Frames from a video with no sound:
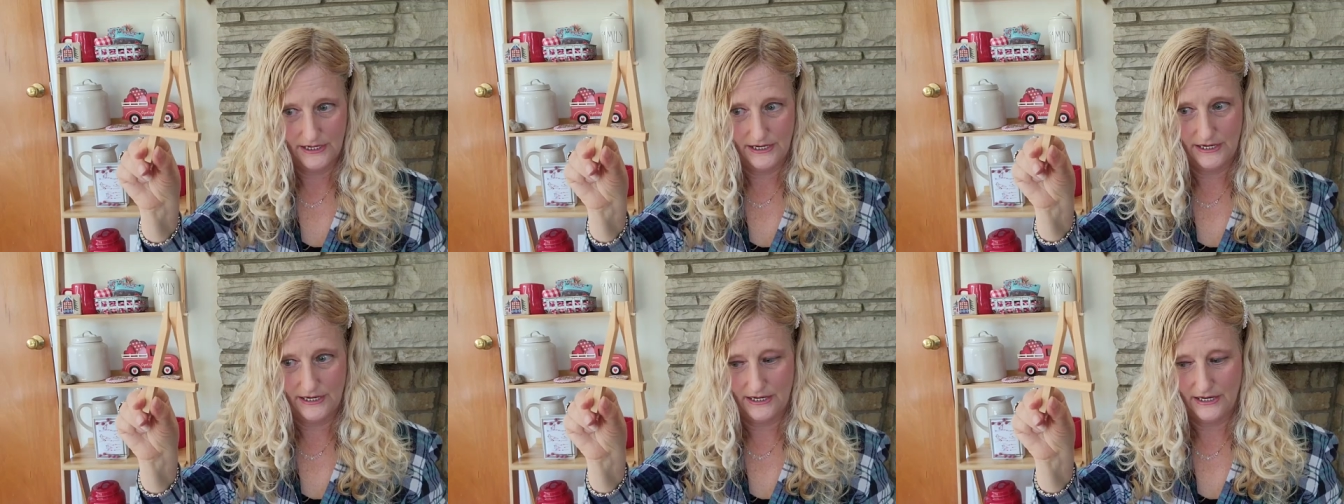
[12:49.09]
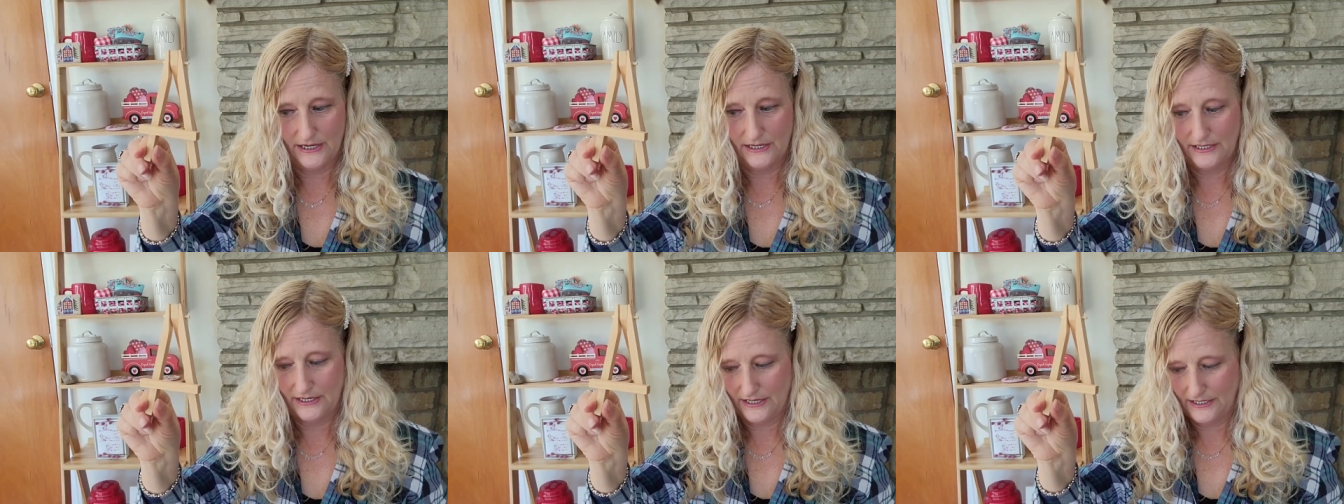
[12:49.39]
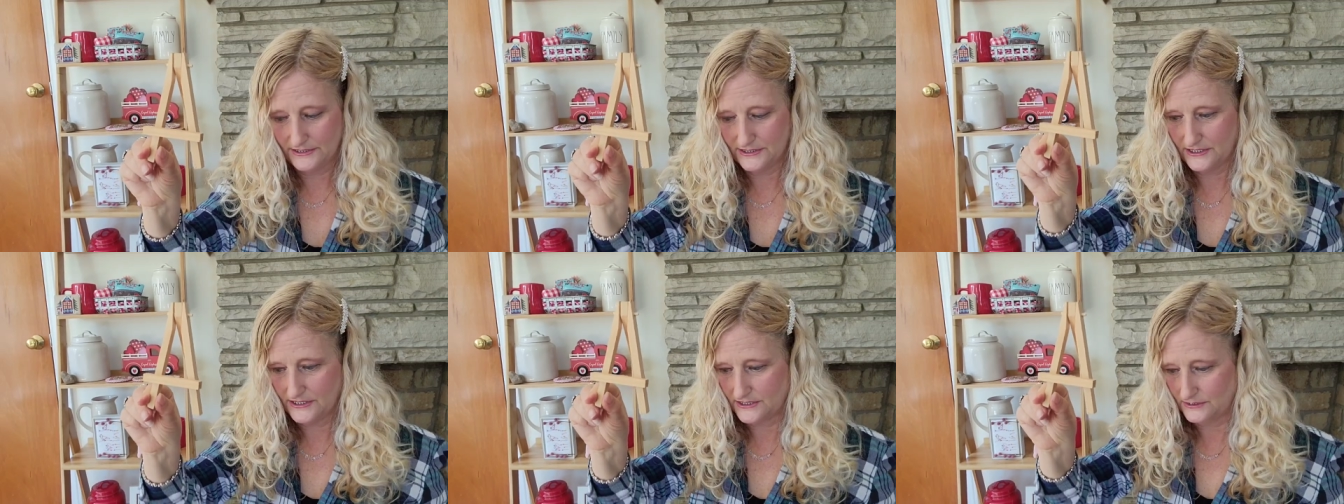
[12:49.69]
and
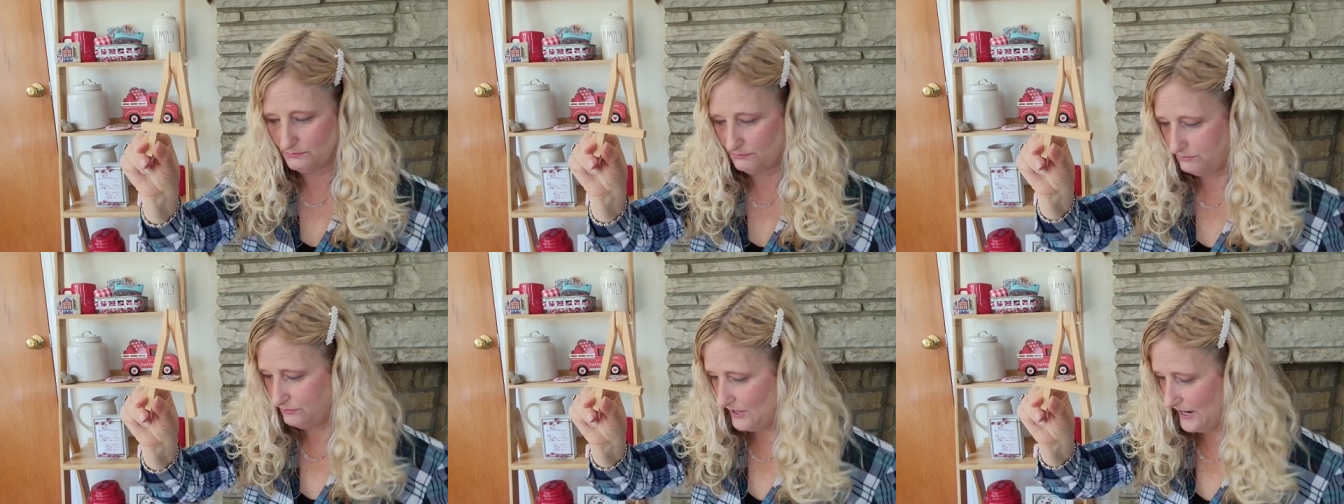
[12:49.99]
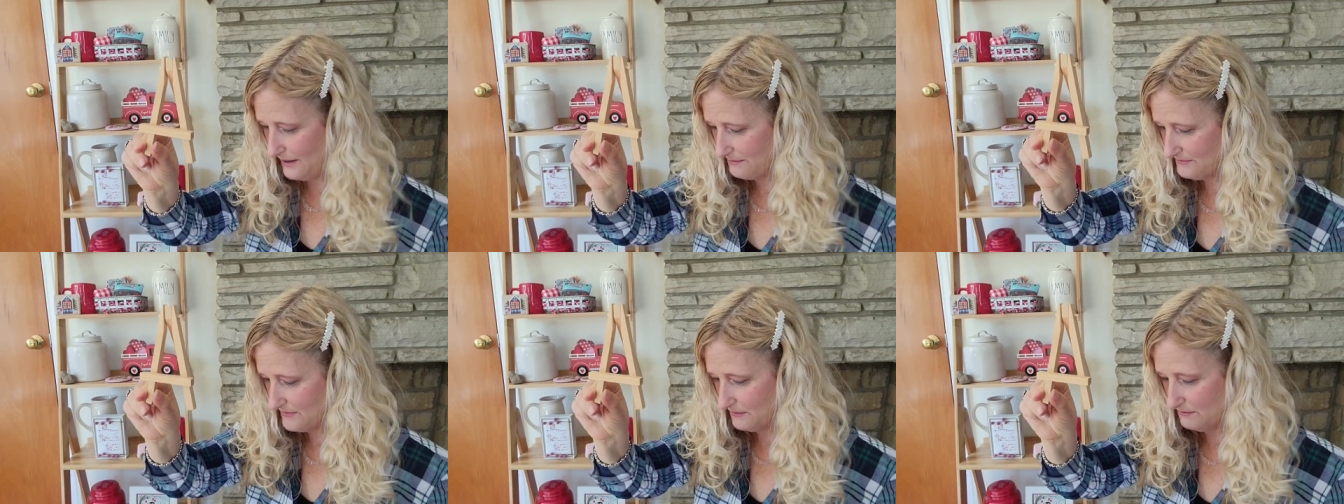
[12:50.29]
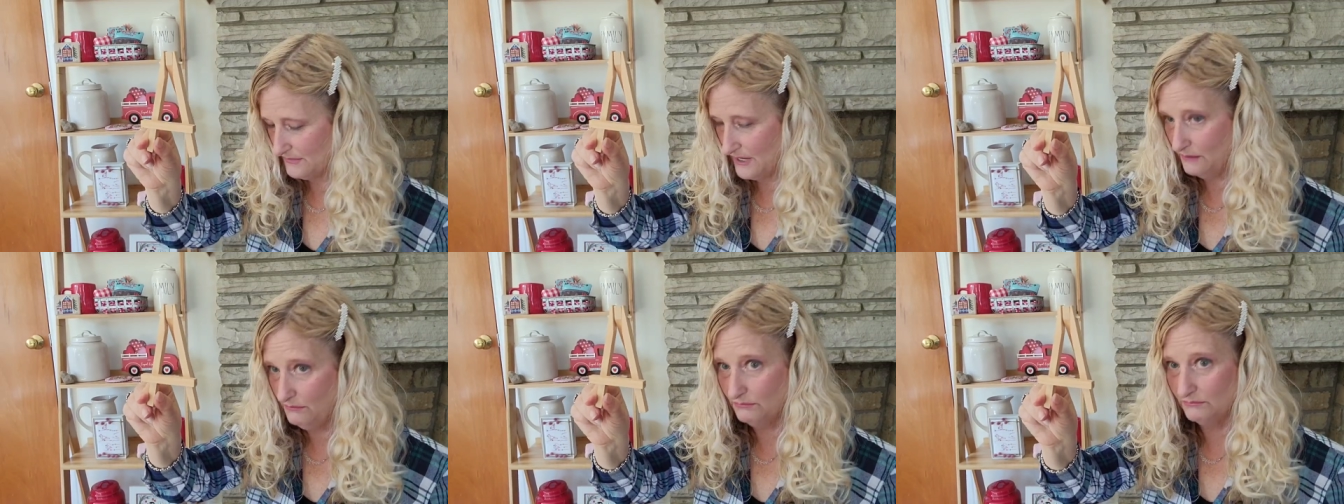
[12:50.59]
I just prop
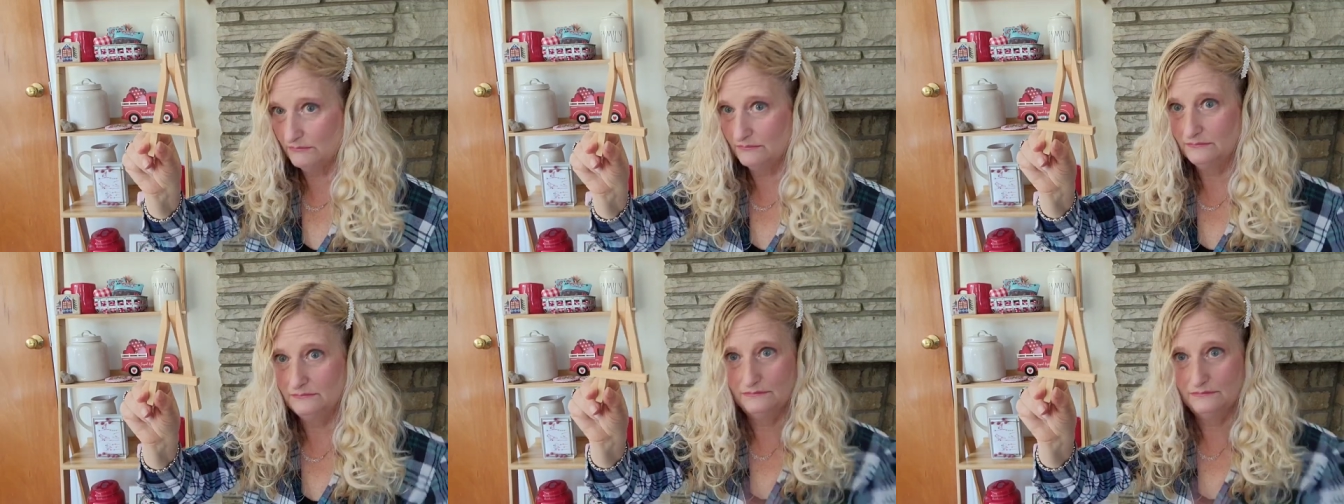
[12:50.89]
them up,